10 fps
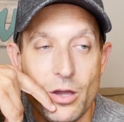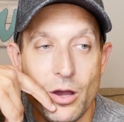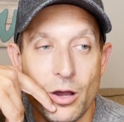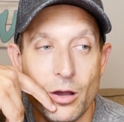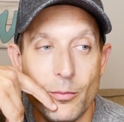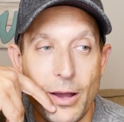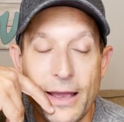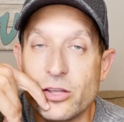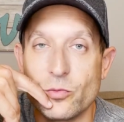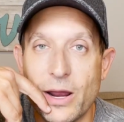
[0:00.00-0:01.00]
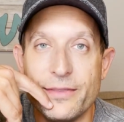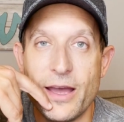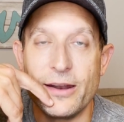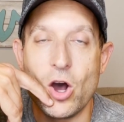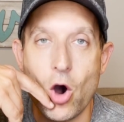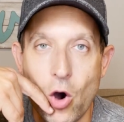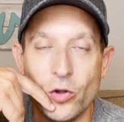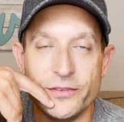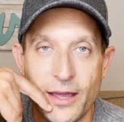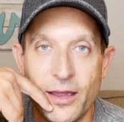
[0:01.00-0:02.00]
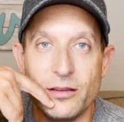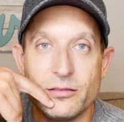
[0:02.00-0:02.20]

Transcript: I could ride that all day.